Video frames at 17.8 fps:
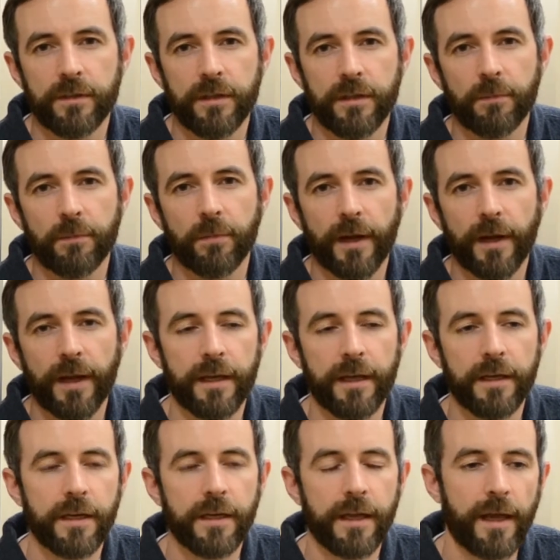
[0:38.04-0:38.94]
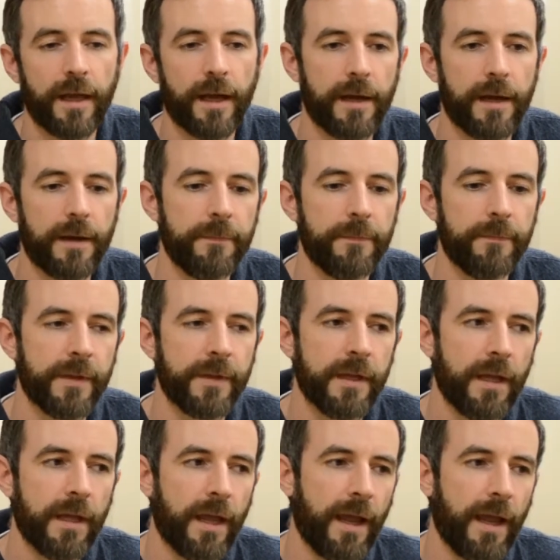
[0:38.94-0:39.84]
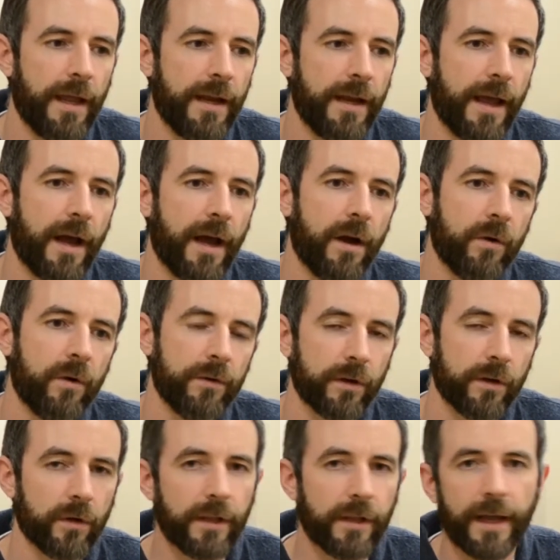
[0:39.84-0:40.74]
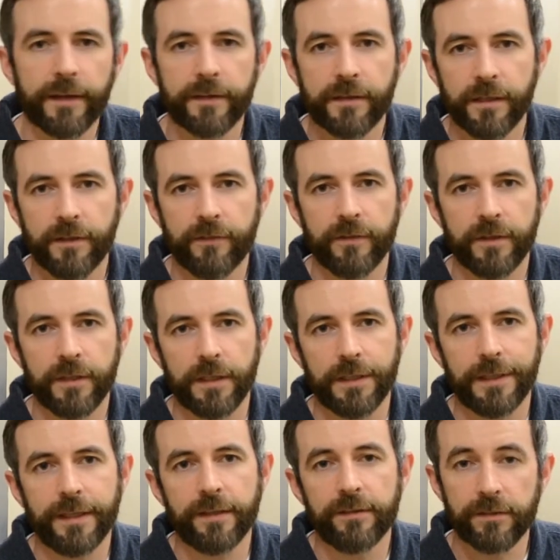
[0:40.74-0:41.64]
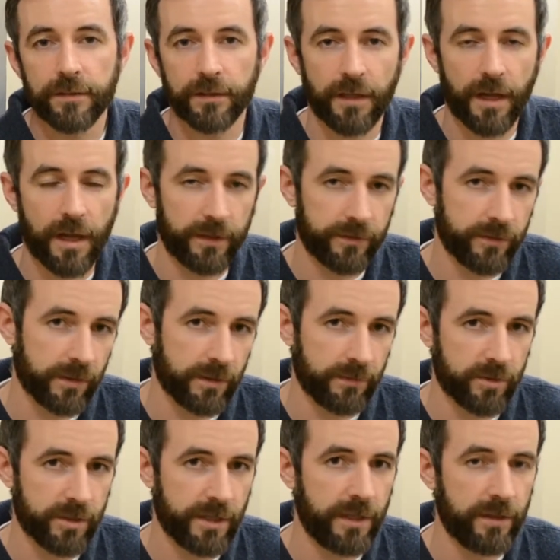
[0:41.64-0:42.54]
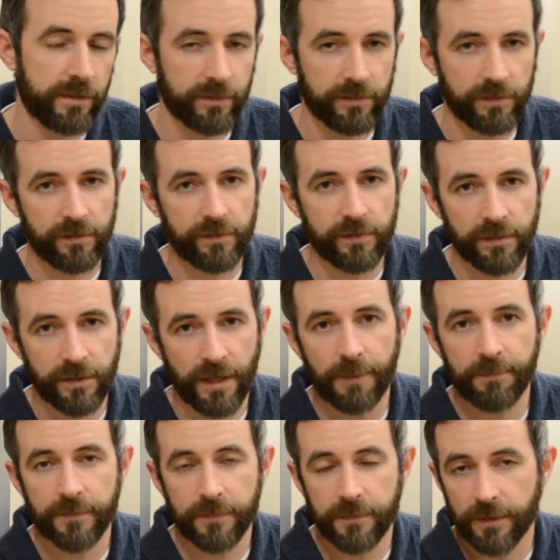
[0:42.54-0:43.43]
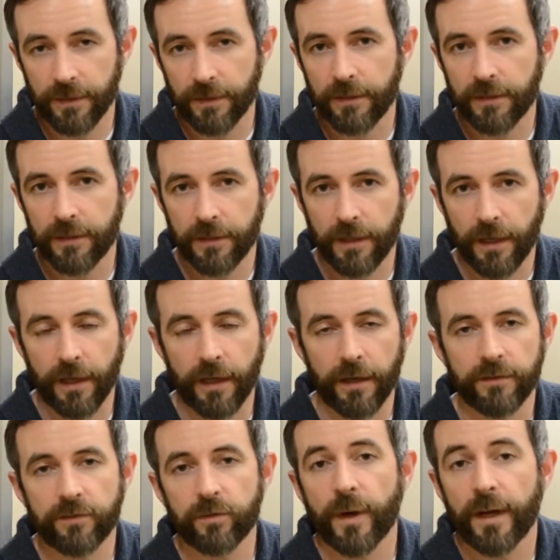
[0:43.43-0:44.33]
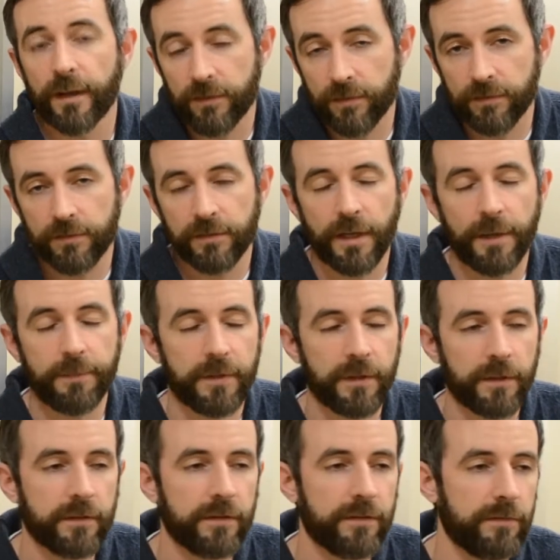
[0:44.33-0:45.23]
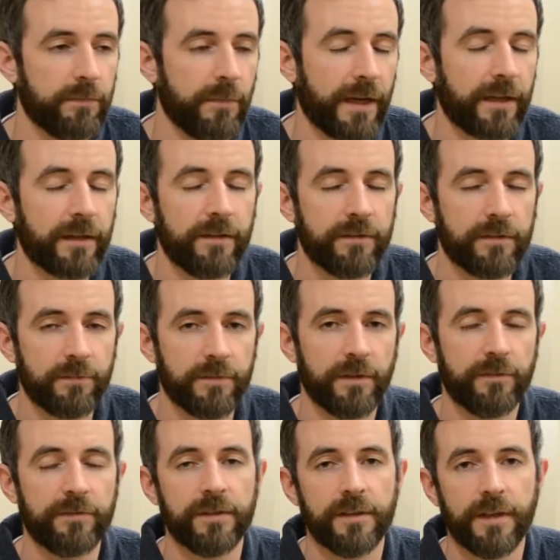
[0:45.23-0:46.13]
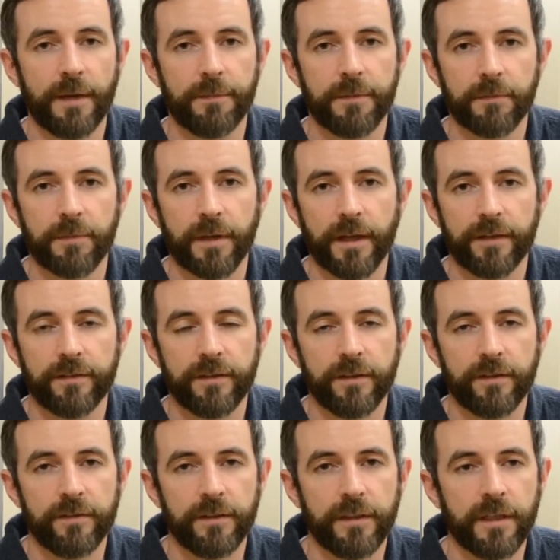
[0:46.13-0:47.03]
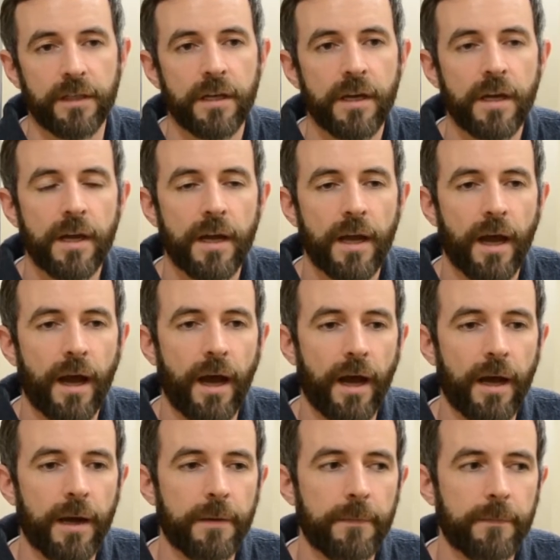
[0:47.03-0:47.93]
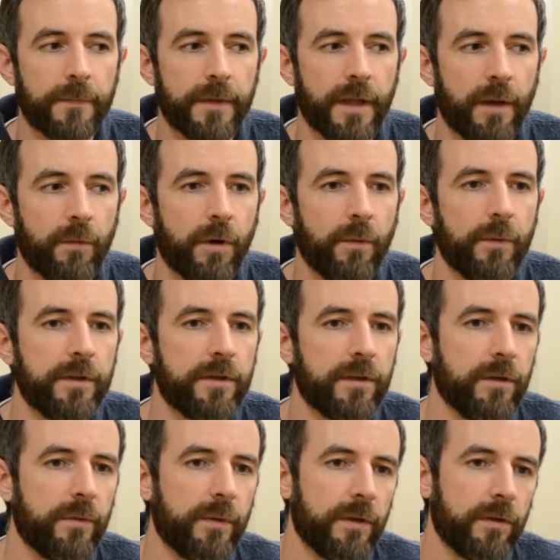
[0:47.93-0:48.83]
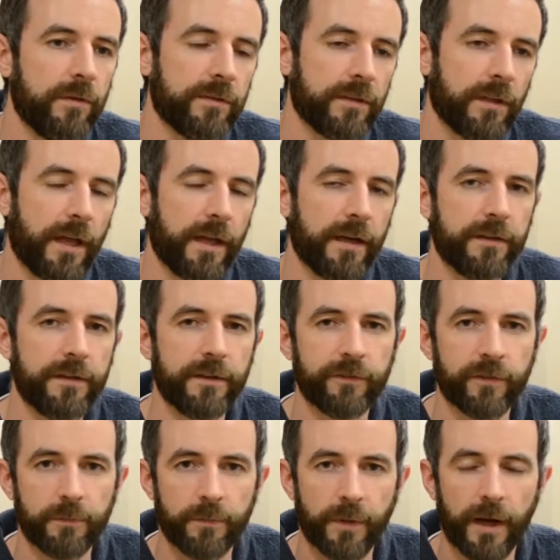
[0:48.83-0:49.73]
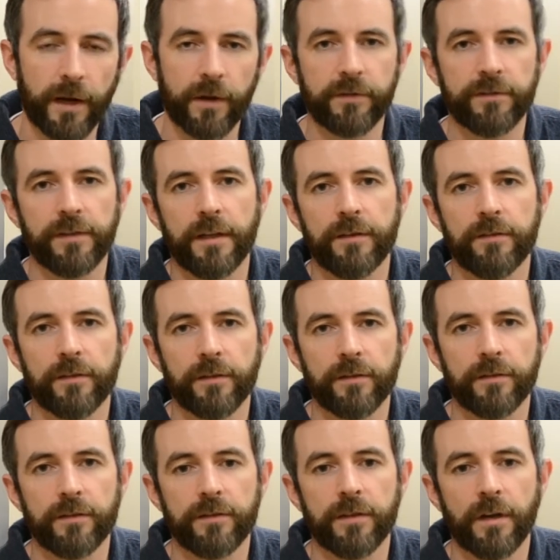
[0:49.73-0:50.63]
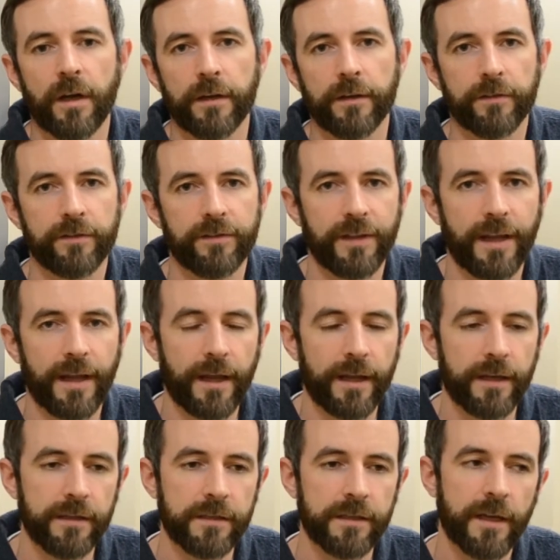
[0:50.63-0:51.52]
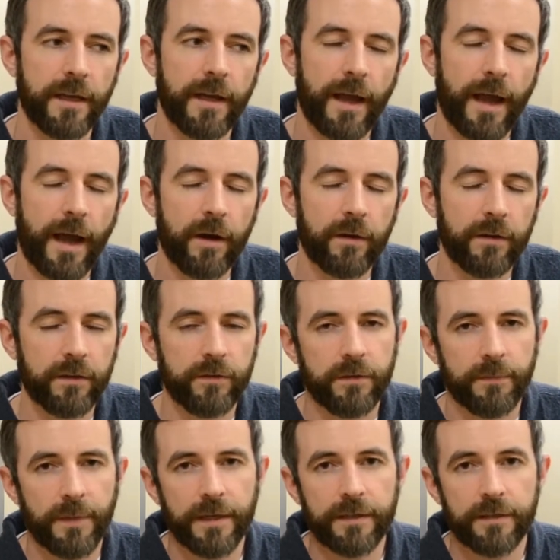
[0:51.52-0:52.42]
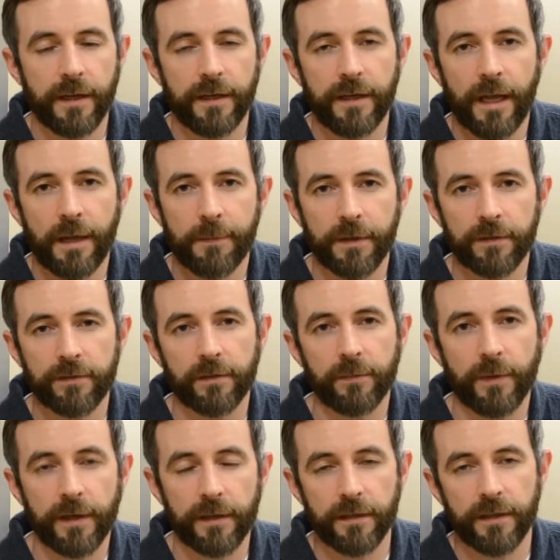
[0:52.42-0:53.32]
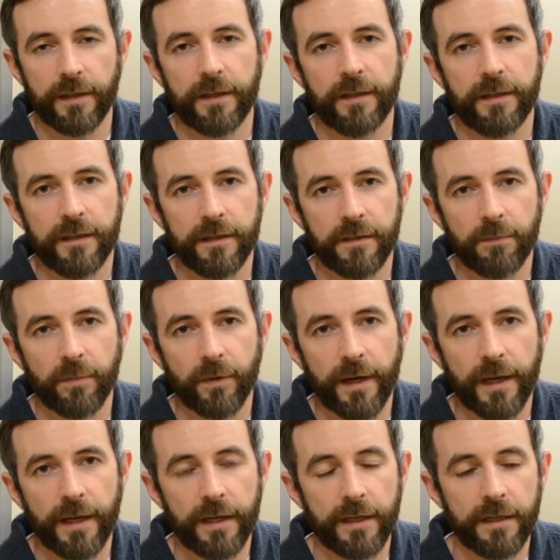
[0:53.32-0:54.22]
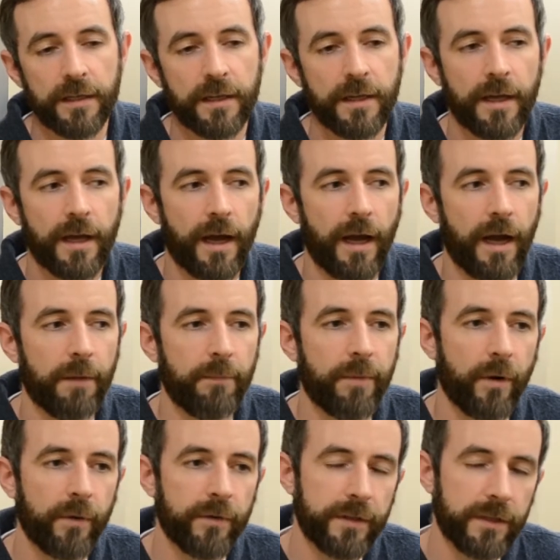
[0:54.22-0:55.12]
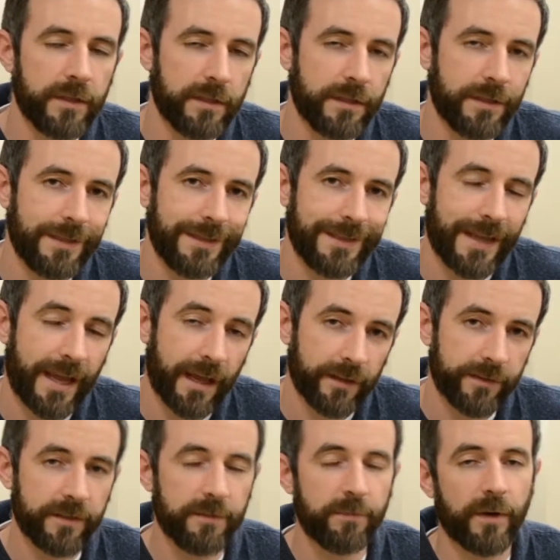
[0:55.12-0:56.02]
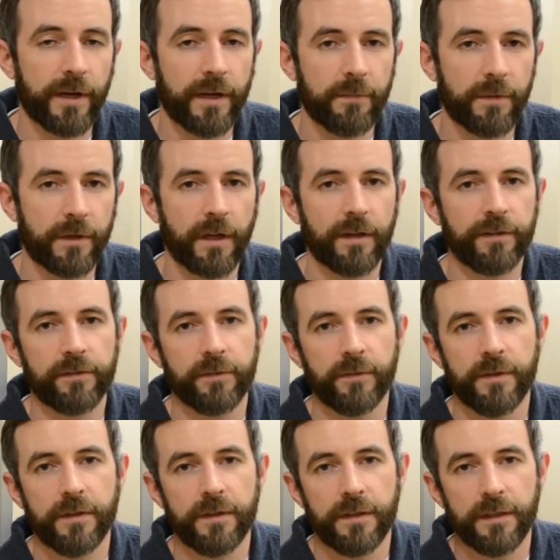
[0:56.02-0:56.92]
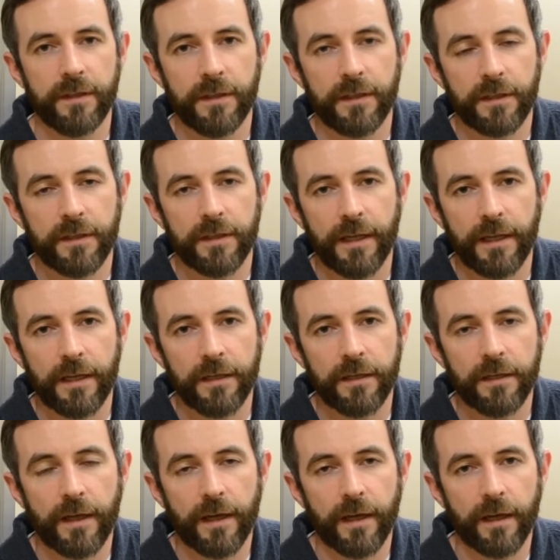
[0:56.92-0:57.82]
in the brain and how neural activity leads to long-term changes in synaptic strength of synaptic mechanisms of synaptic plasticity. And what we do, we use a lot of different biosensors to understand how glutamate dynamics are regulated in the brain, both in the healthy brain but also in